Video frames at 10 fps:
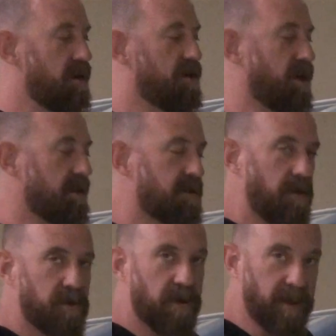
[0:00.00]
just so
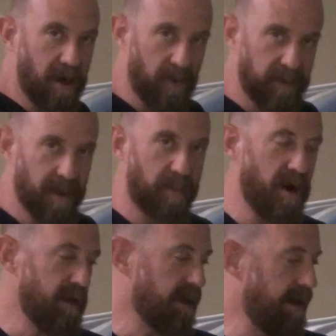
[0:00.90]
you're treating only the
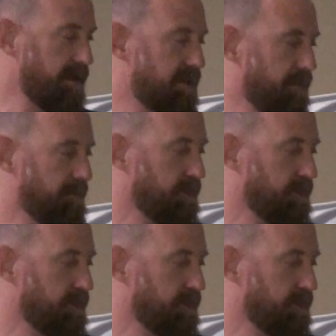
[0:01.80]
brain case.